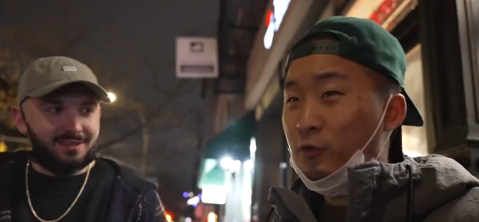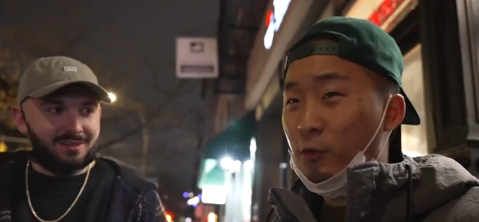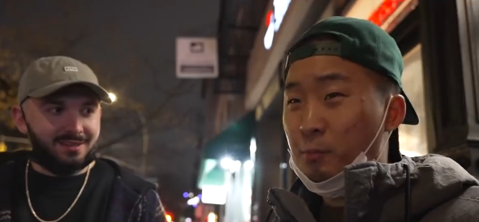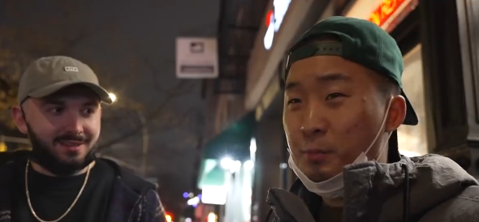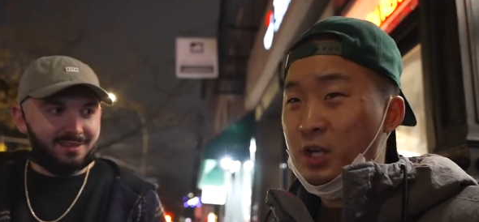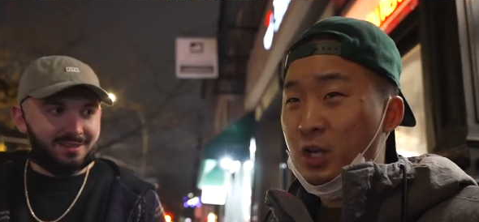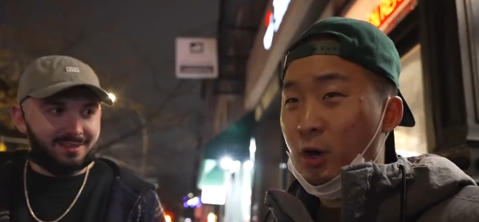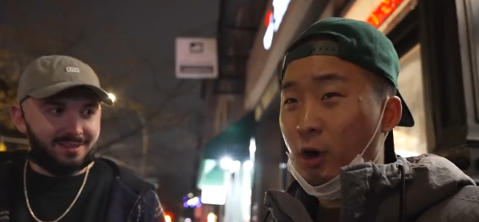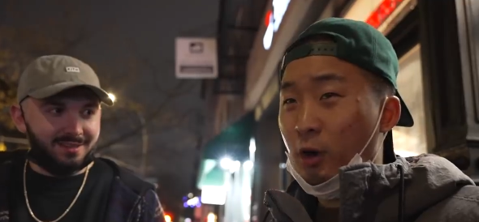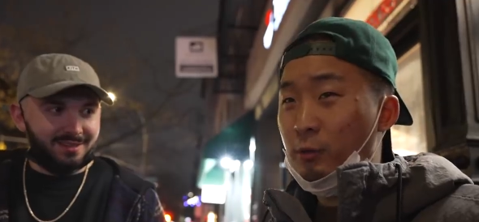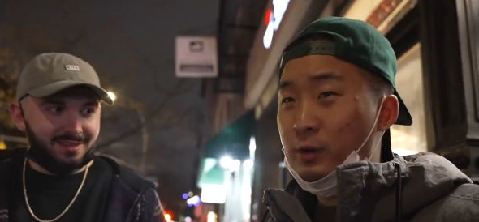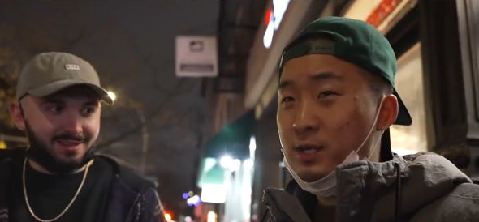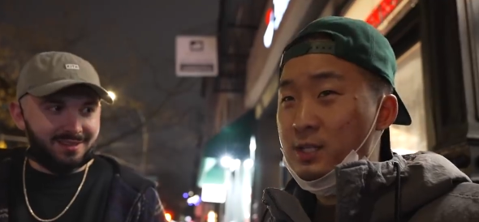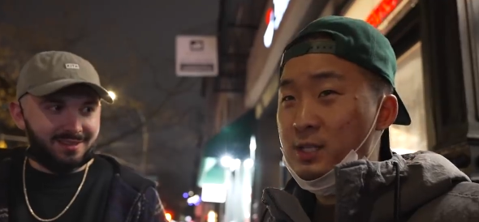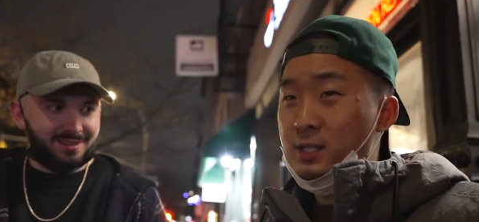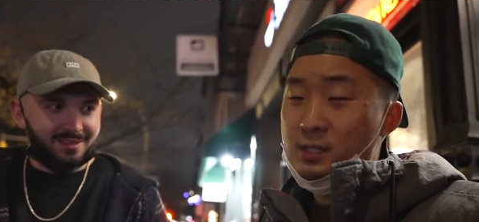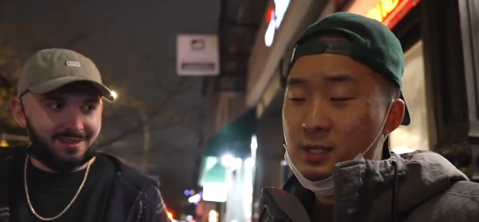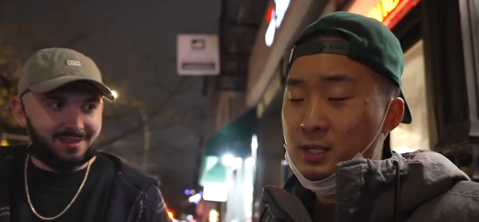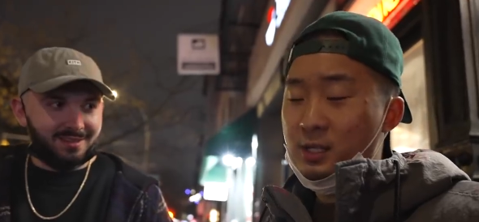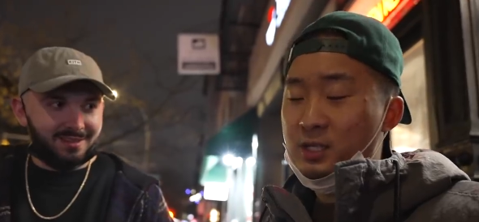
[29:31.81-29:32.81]
Speaker 1: for PR
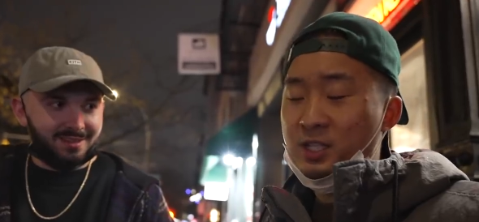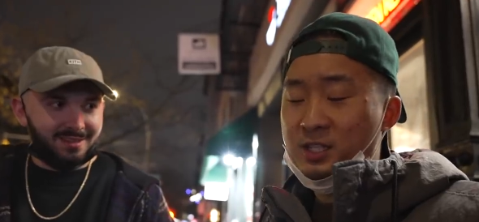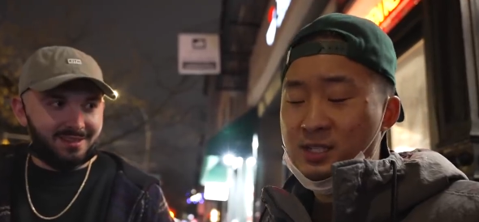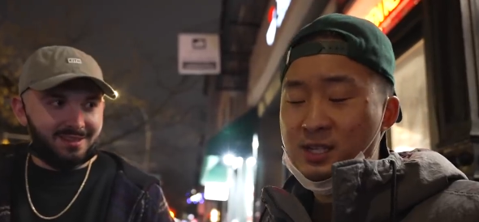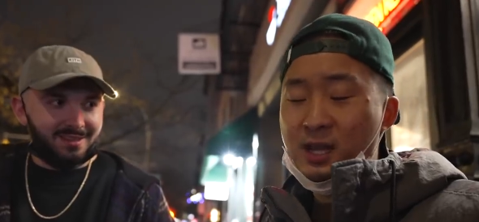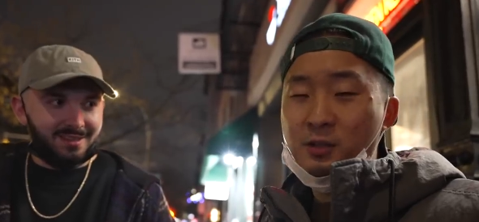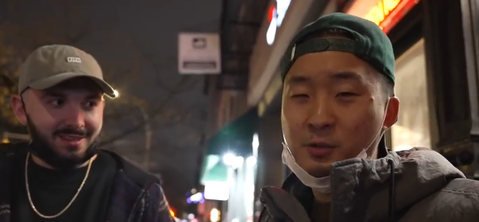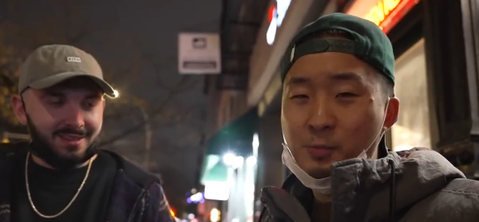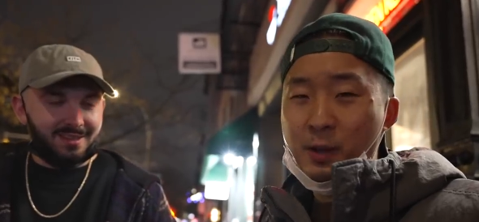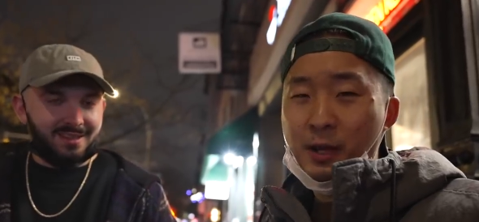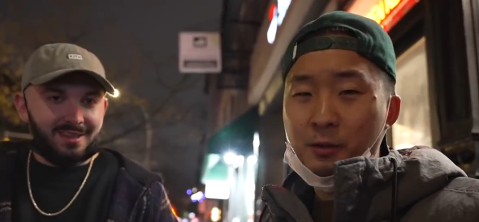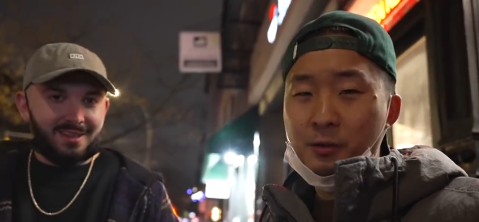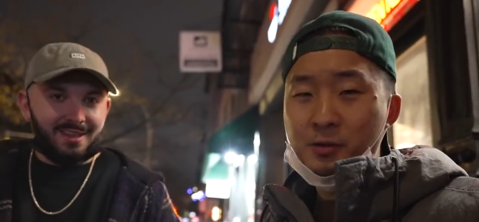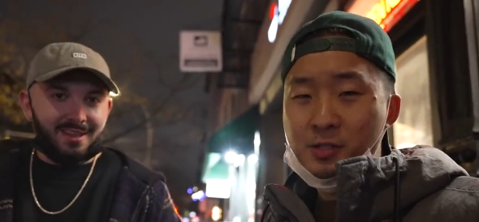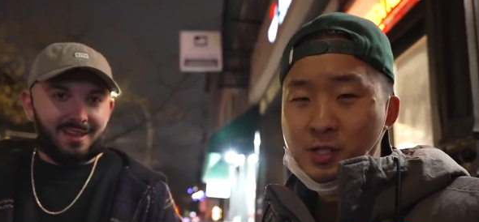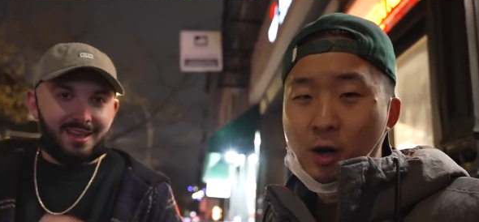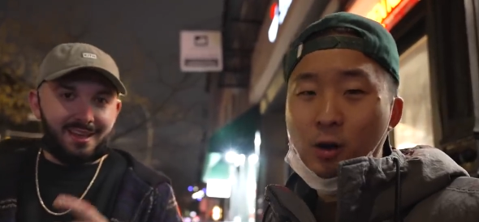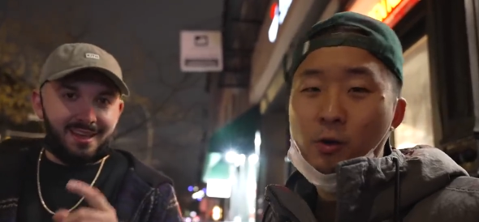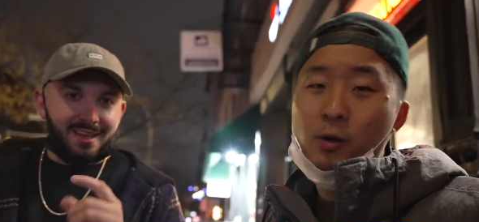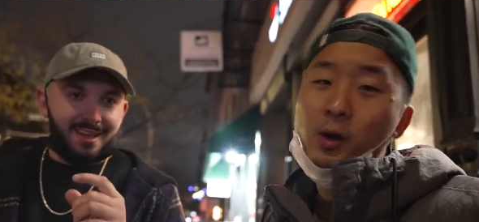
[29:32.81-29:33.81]
reasons, it just sounds better.
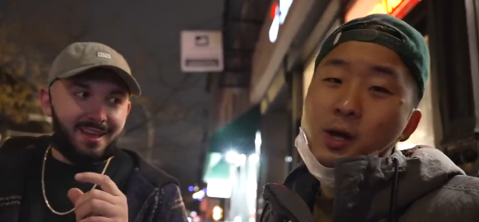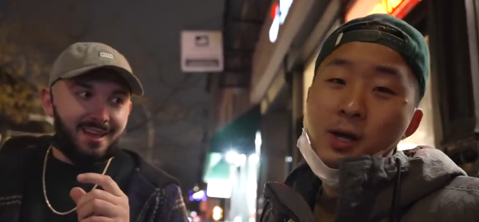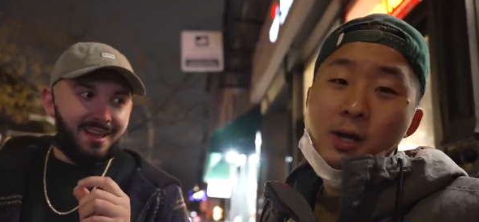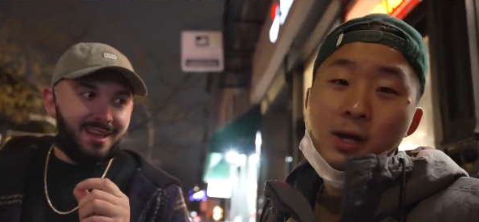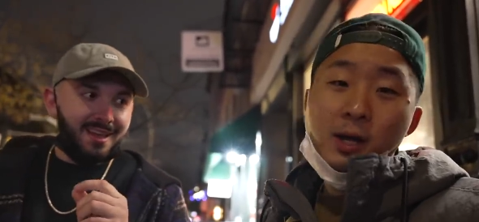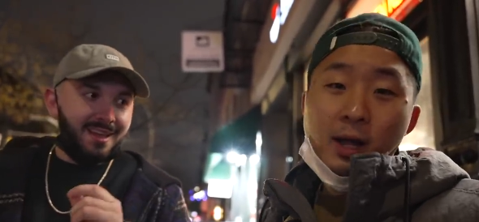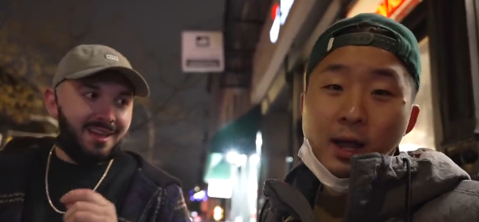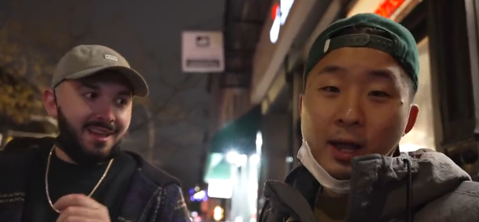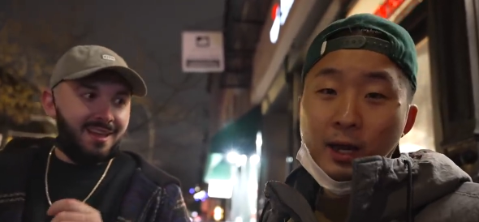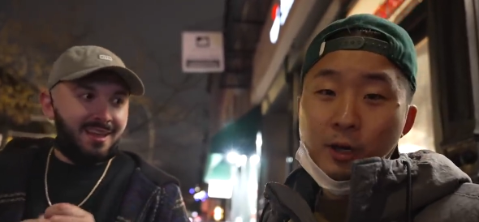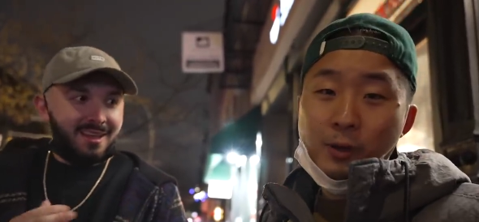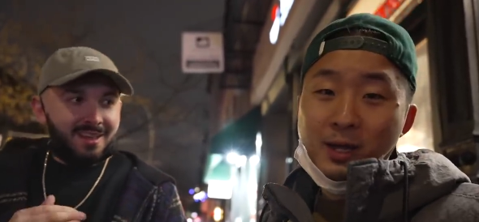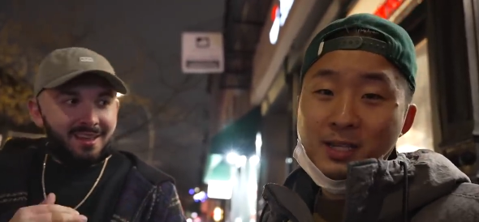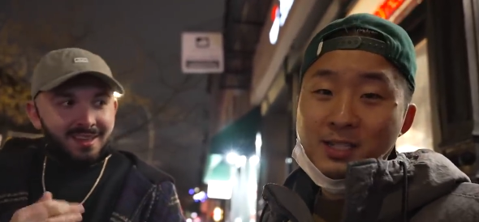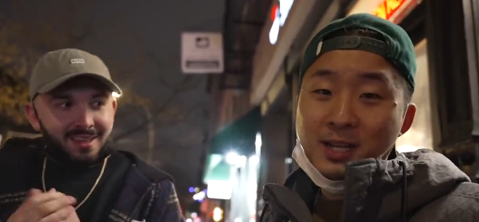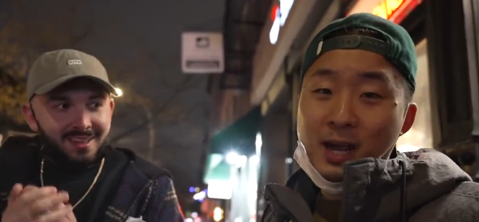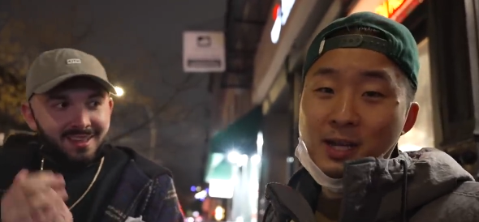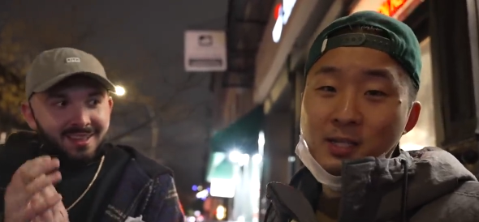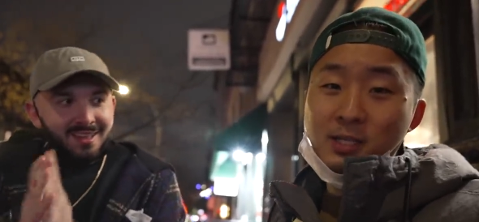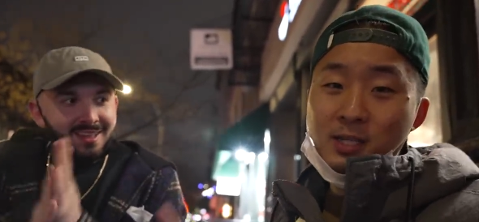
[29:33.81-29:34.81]
So
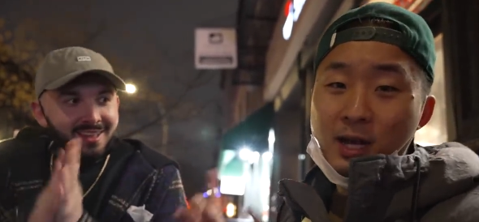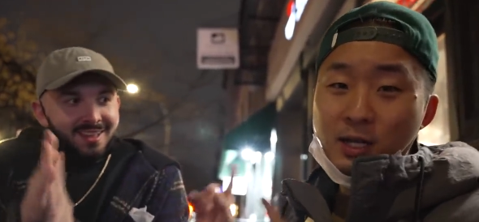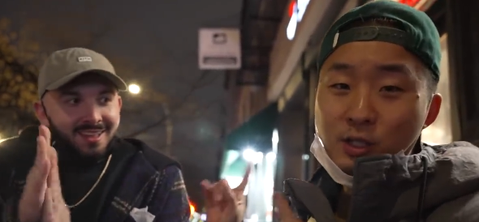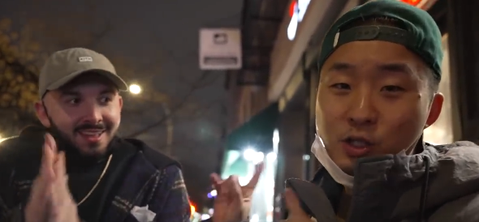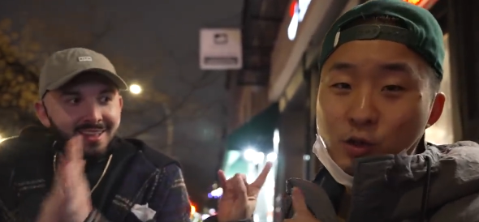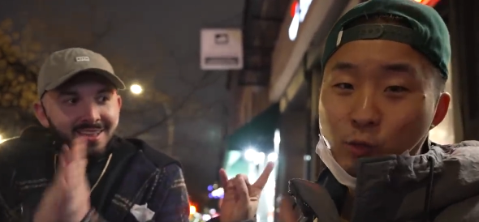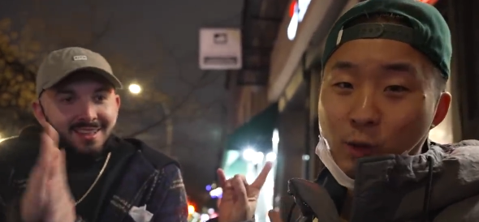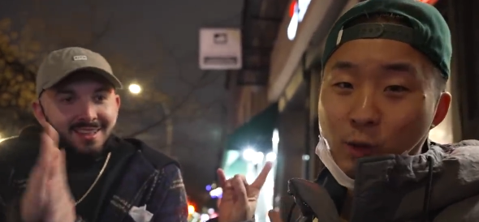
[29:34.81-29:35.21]
Anyways, guys, Tatsu